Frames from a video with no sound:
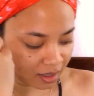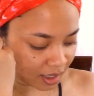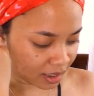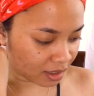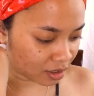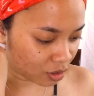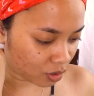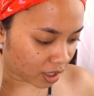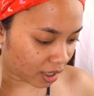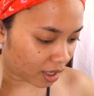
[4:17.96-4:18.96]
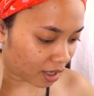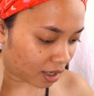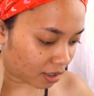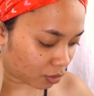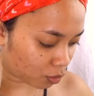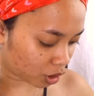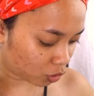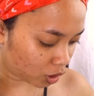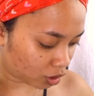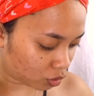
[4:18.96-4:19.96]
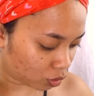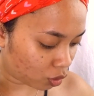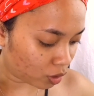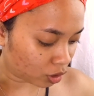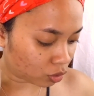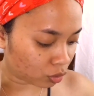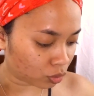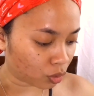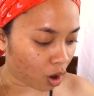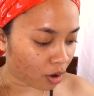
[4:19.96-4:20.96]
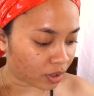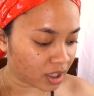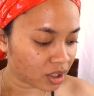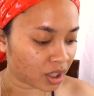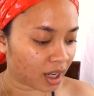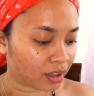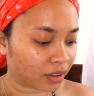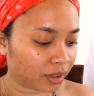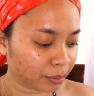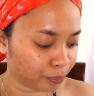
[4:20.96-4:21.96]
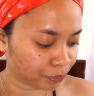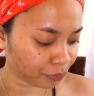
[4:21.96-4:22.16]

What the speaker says: let's go ahead, we're going to go into orange color.